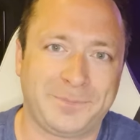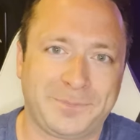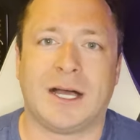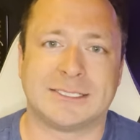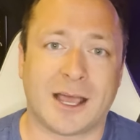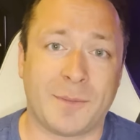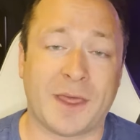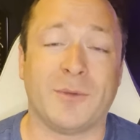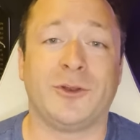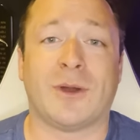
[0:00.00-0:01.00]
On top of
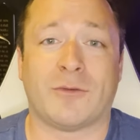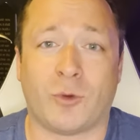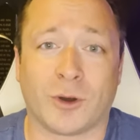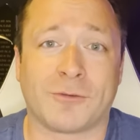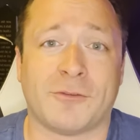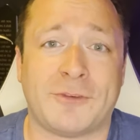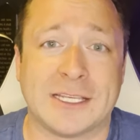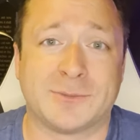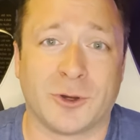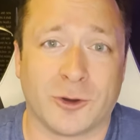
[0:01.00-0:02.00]
that, we do have a wonderful
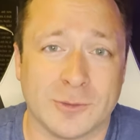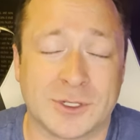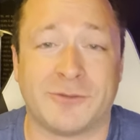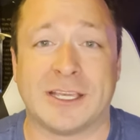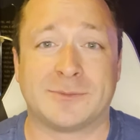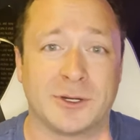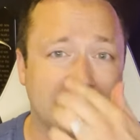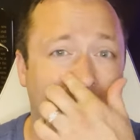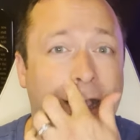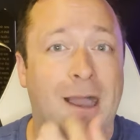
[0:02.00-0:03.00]
Facebook group, so
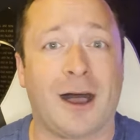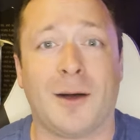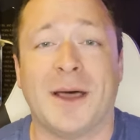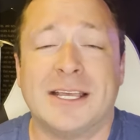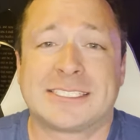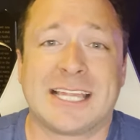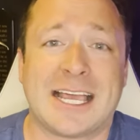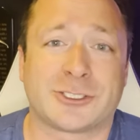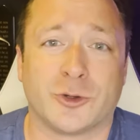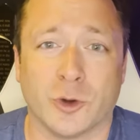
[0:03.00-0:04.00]

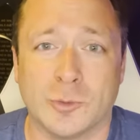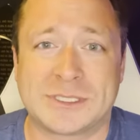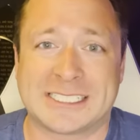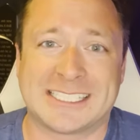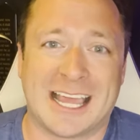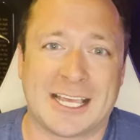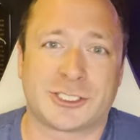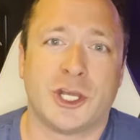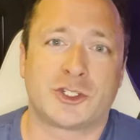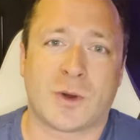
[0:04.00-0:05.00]

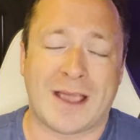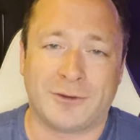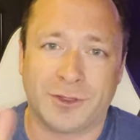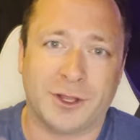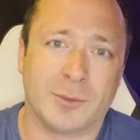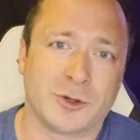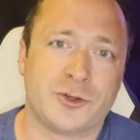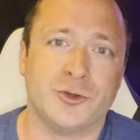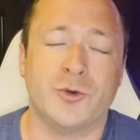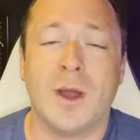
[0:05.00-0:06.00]

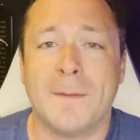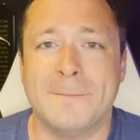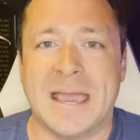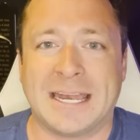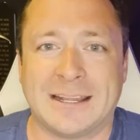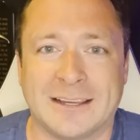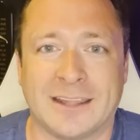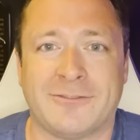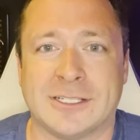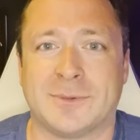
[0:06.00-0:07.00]
facebook.com/groups/travel2Merida.
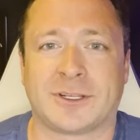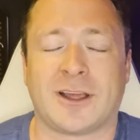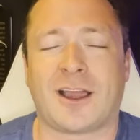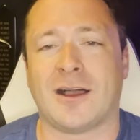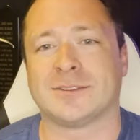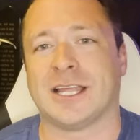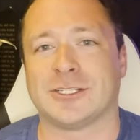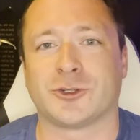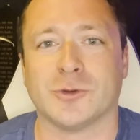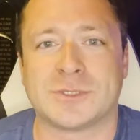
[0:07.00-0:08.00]
Again,
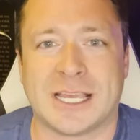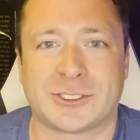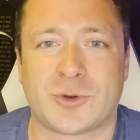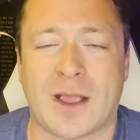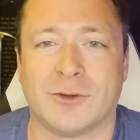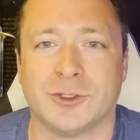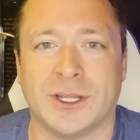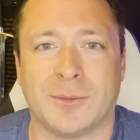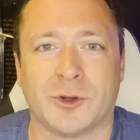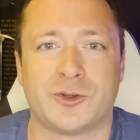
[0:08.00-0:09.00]

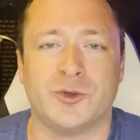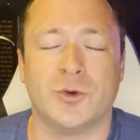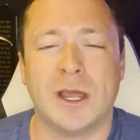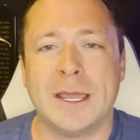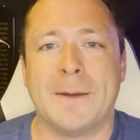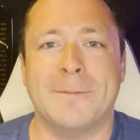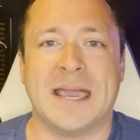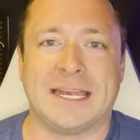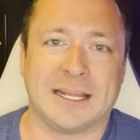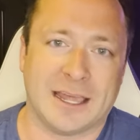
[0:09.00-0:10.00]

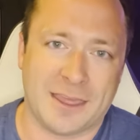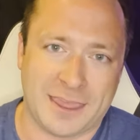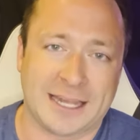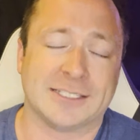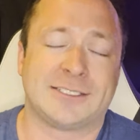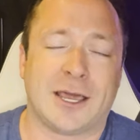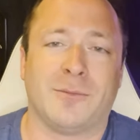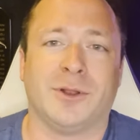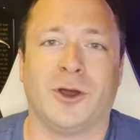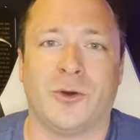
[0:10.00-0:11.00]
facebook.com/groups/travel2Merida, and that is
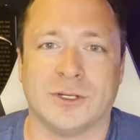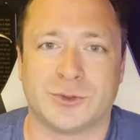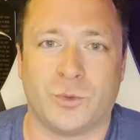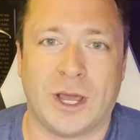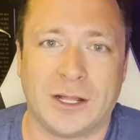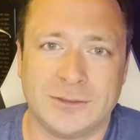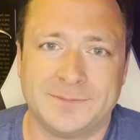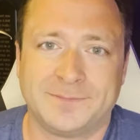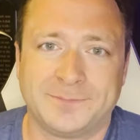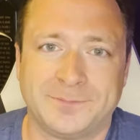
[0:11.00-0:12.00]
down below as
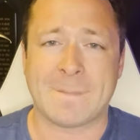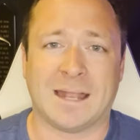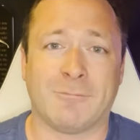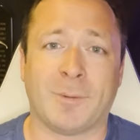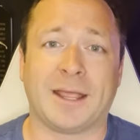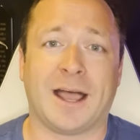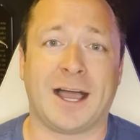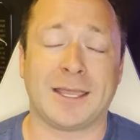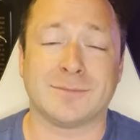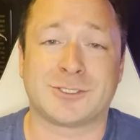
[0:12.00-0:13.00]
well. And everybody,
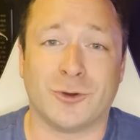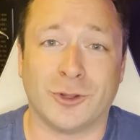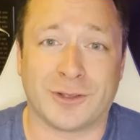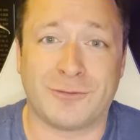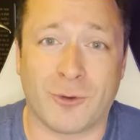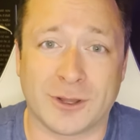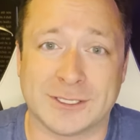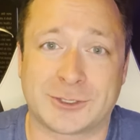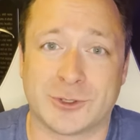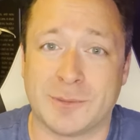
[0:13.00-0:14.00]
I am so looking forward to
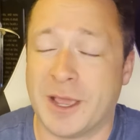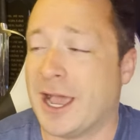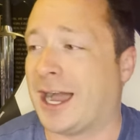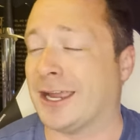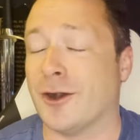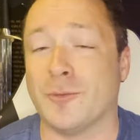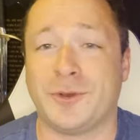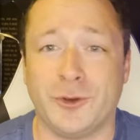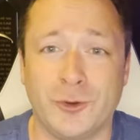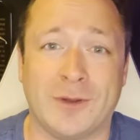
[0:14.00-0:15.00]
this trip. I
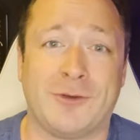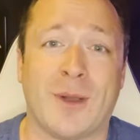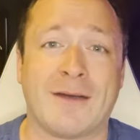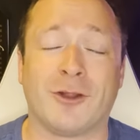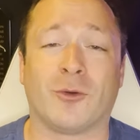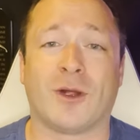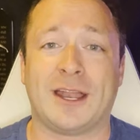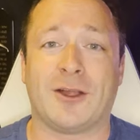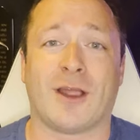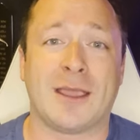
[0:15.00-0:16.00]
hope you, if you haven't
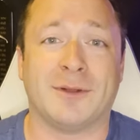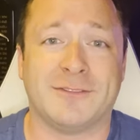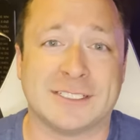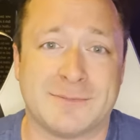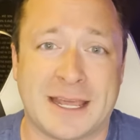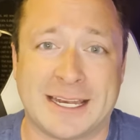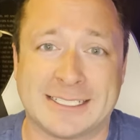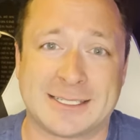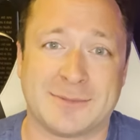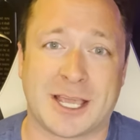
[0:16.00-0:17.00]
already, are able to visit
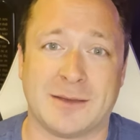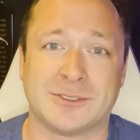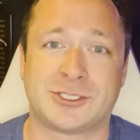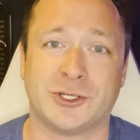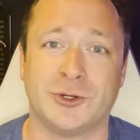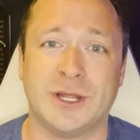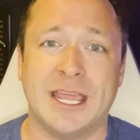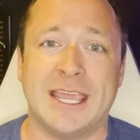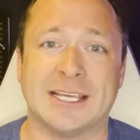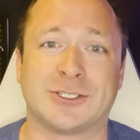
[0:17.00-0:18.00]
Merida sometime soon.
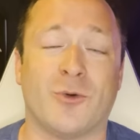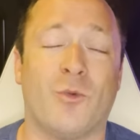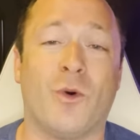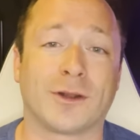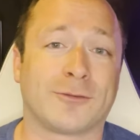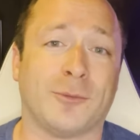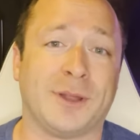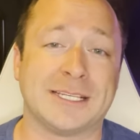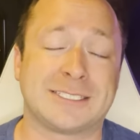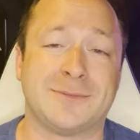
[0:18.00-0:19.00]
It's a wonderful
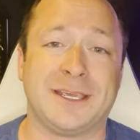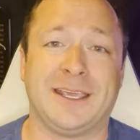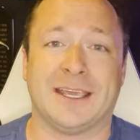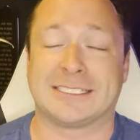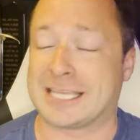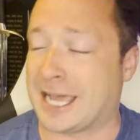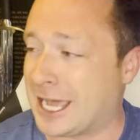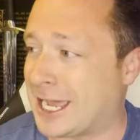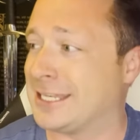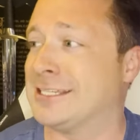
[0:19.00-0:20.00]
place to be. It's
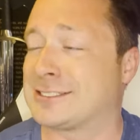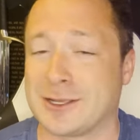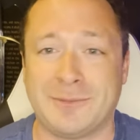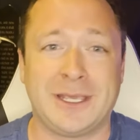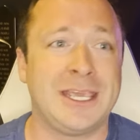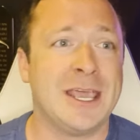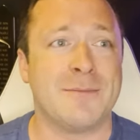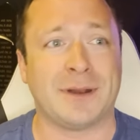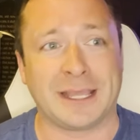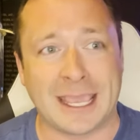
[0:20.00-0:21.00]
hot as can be,
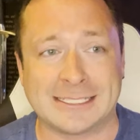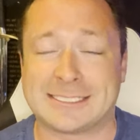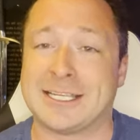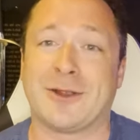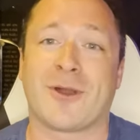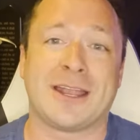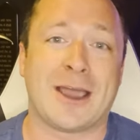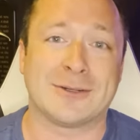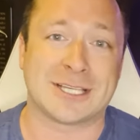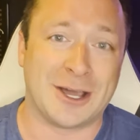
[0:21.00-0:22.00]
but in Kansas City right
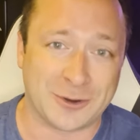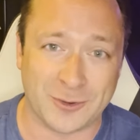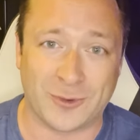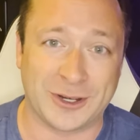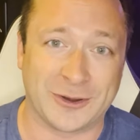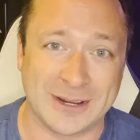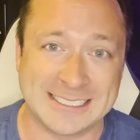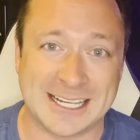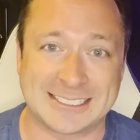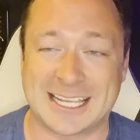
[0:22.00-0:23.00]
now, it's 101
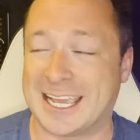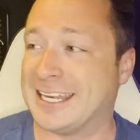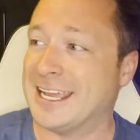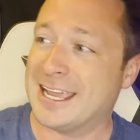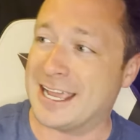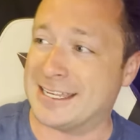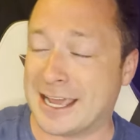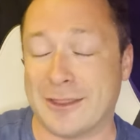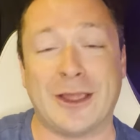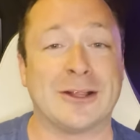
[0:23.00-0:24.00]
degrees outside, and
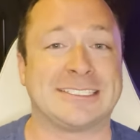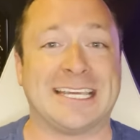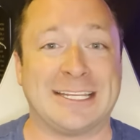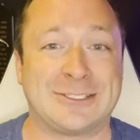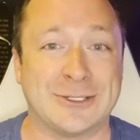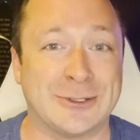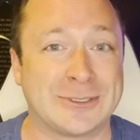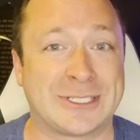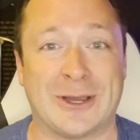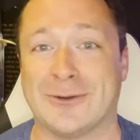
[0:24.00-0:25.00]
down there, it's 82.
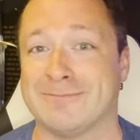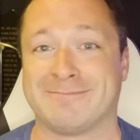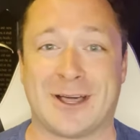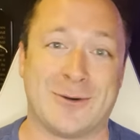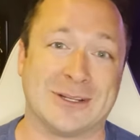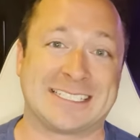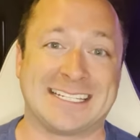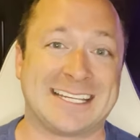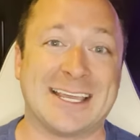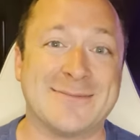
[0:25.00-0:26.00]
So what's
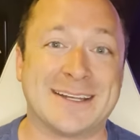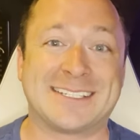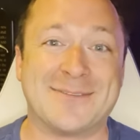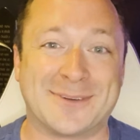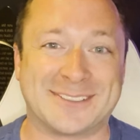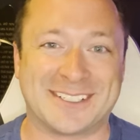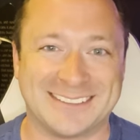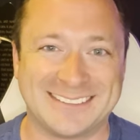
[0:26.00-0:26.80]
that tell you about temperature?